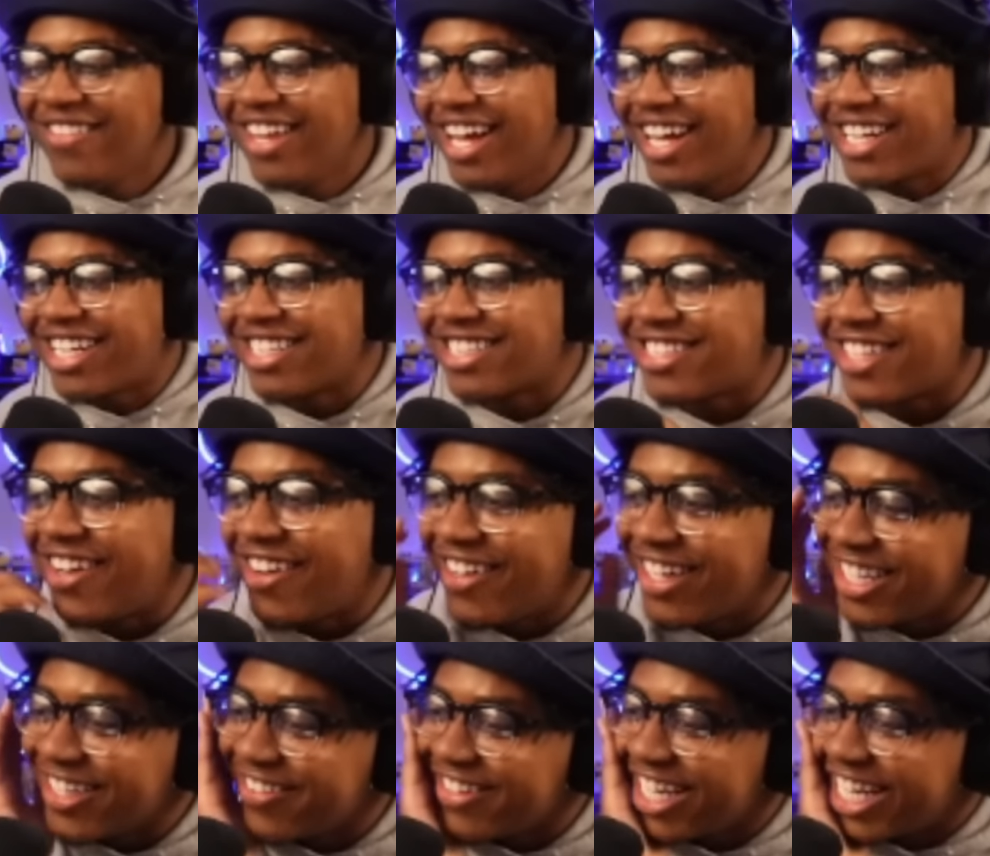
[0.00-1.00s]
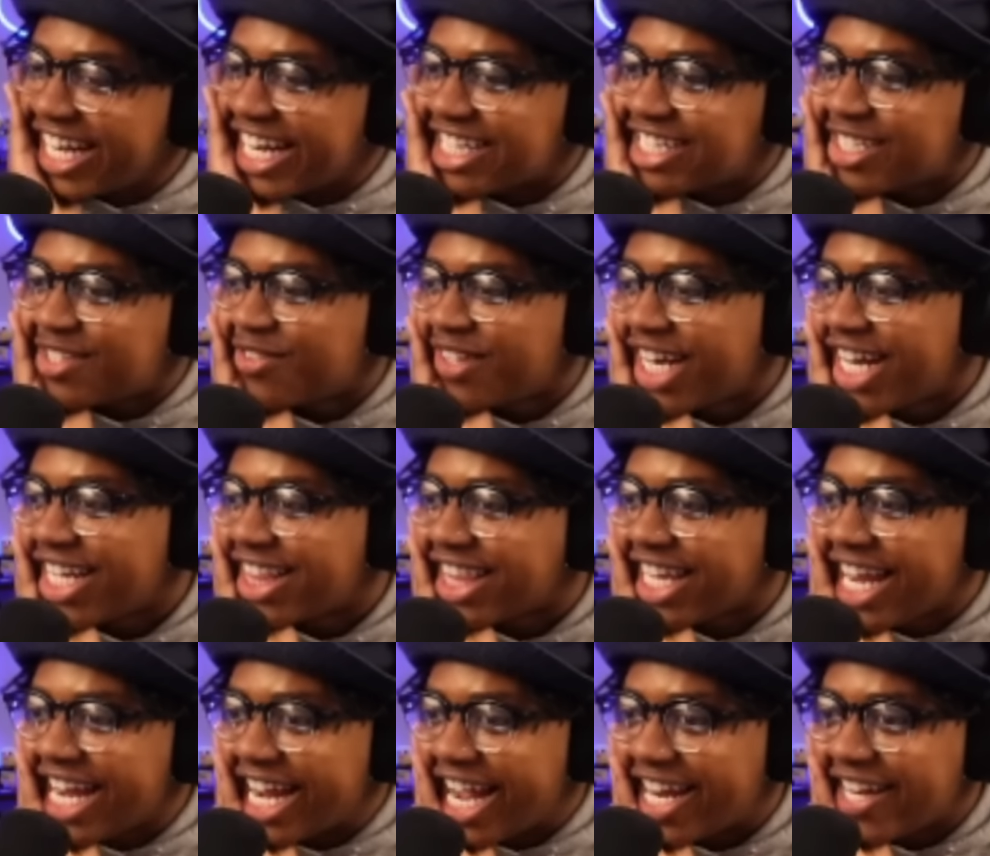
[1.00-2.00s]
not consoling you, nigga. That's just what I
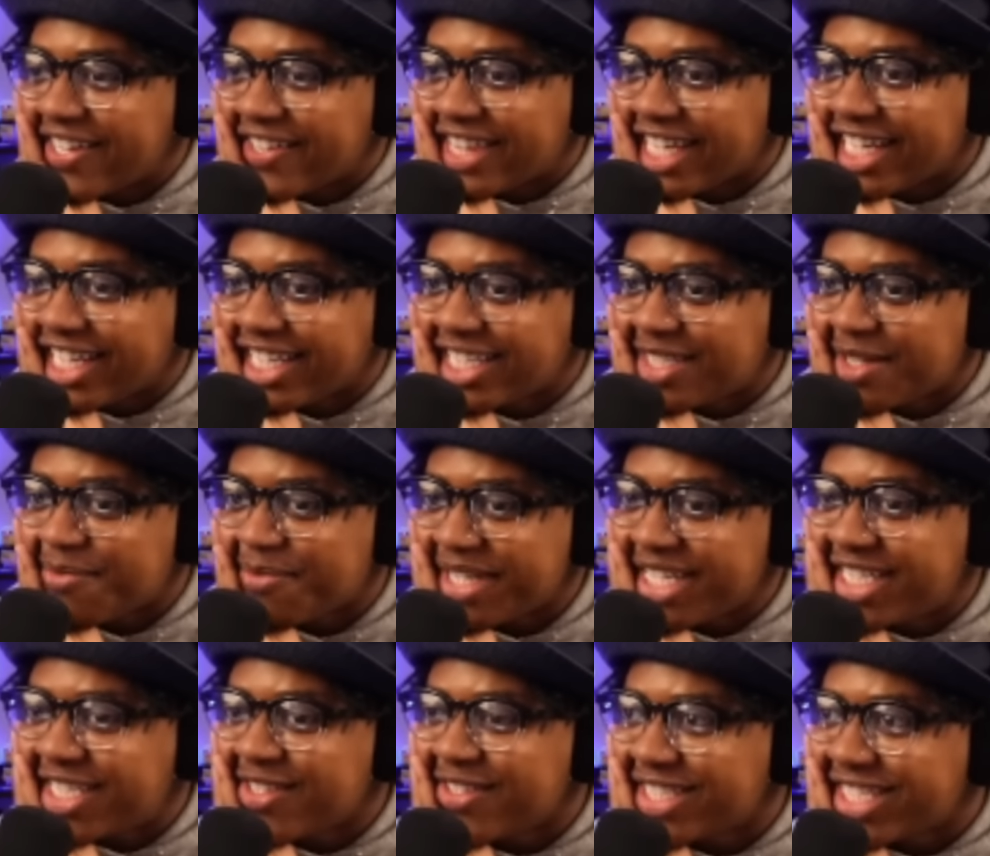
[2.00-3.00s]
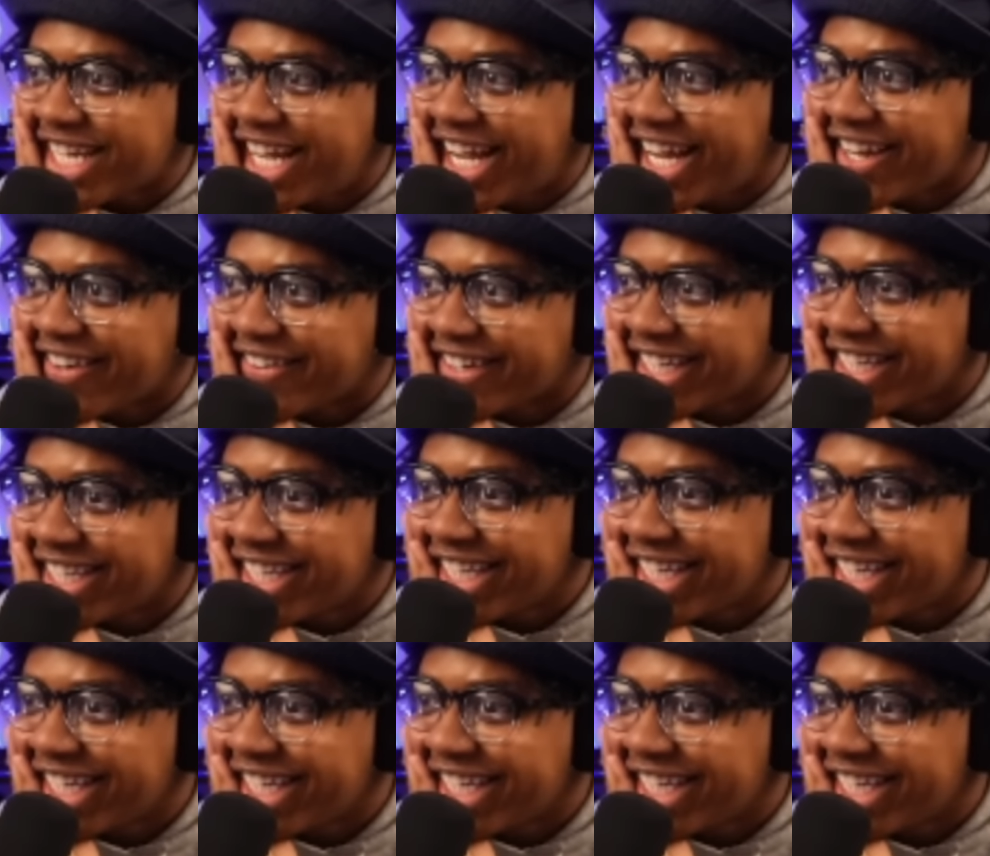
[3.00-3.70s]
think. I don't think it should be too tiring.